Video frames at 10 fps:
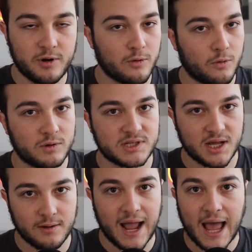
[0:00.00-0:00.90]
or wholesaler
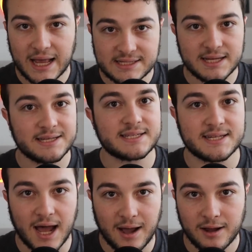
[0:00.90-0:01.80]
has in
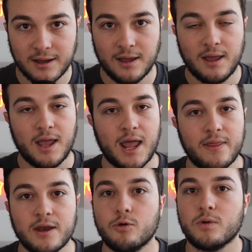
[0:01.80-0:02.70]
stock, and then
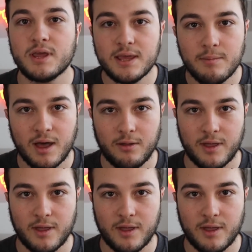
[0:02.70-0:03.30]
you email them